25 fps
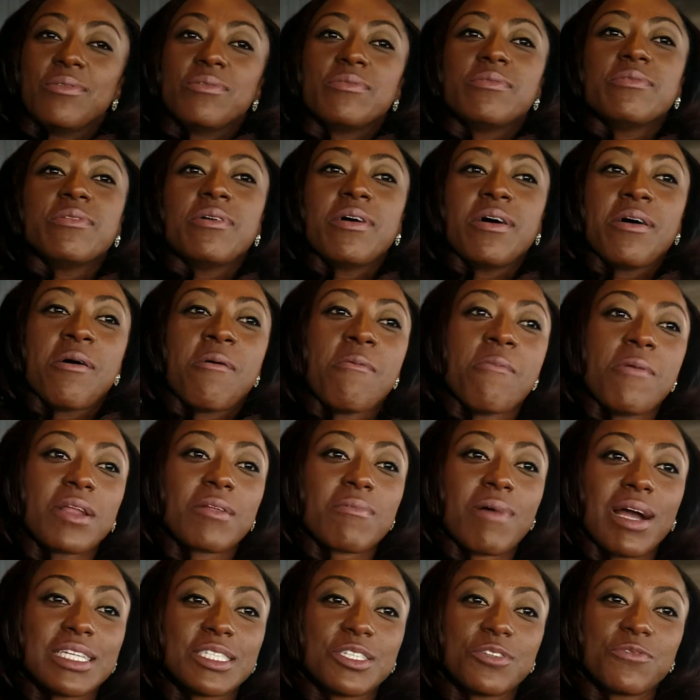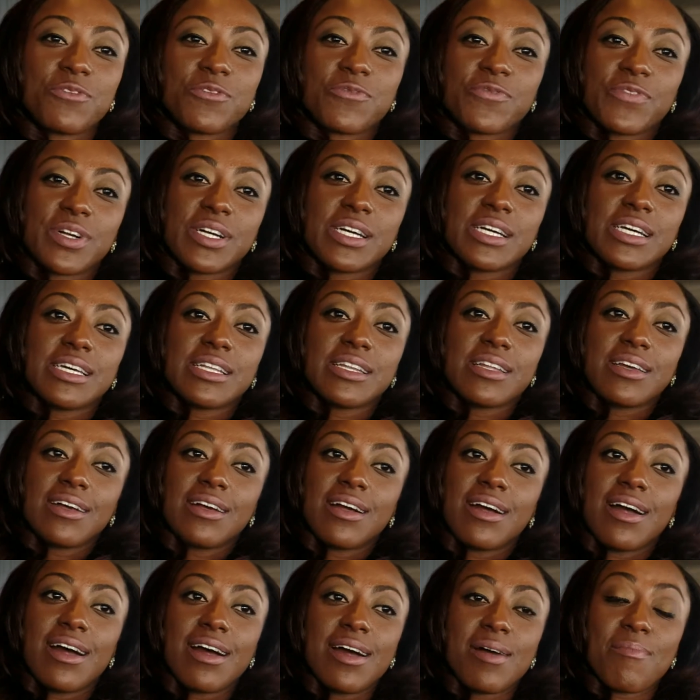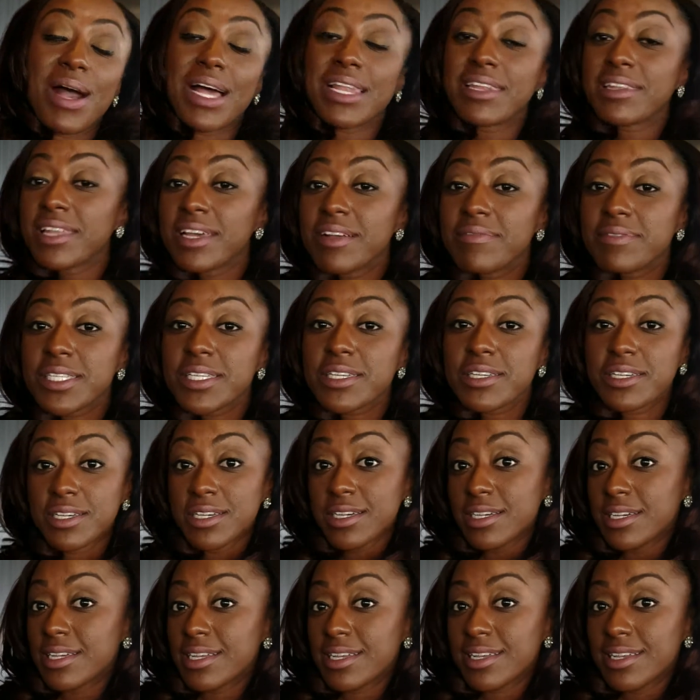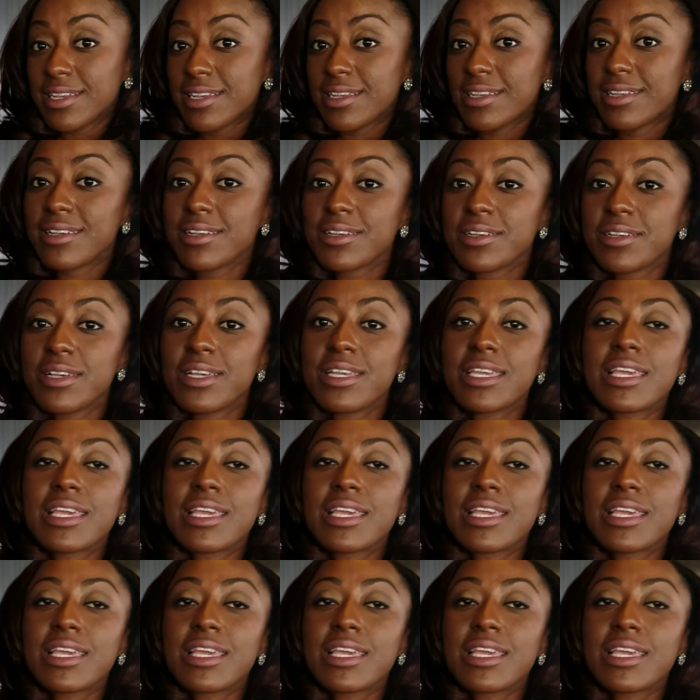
Ooh, what do I do for fun? I love to cook. Cooking